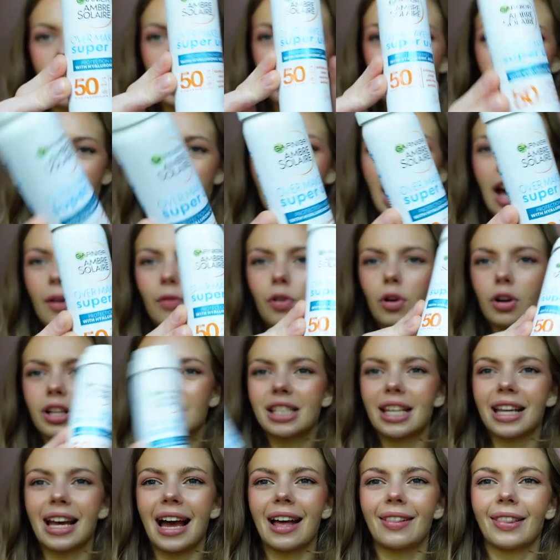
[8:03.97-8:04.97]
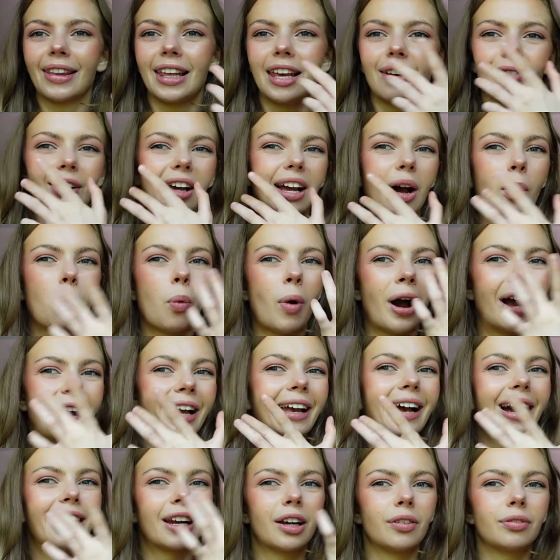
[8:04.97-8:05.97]
Be careful because it can leave like a white
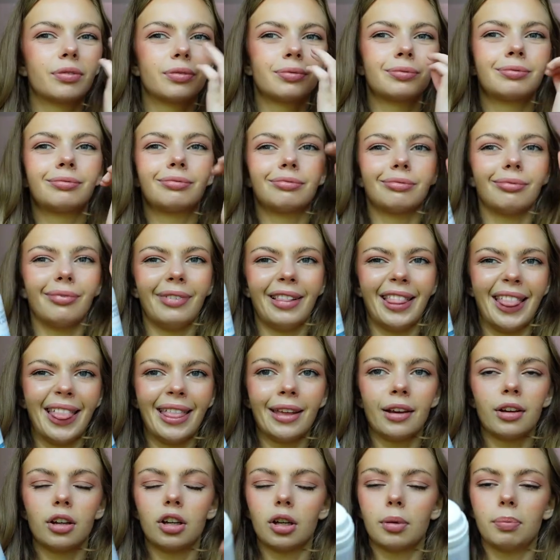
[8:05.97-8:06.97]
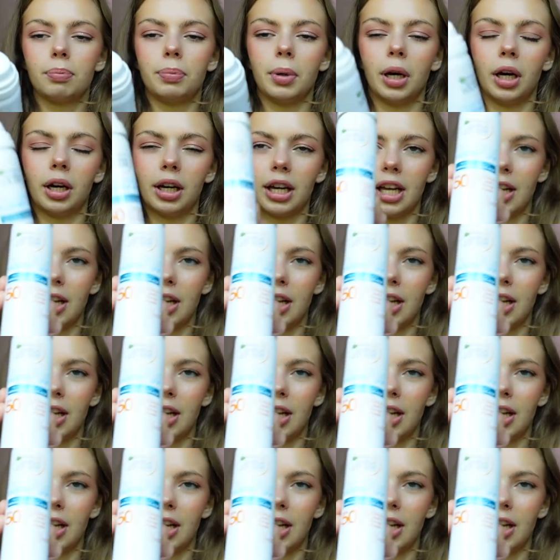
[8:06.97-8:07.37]
kind of bleh, but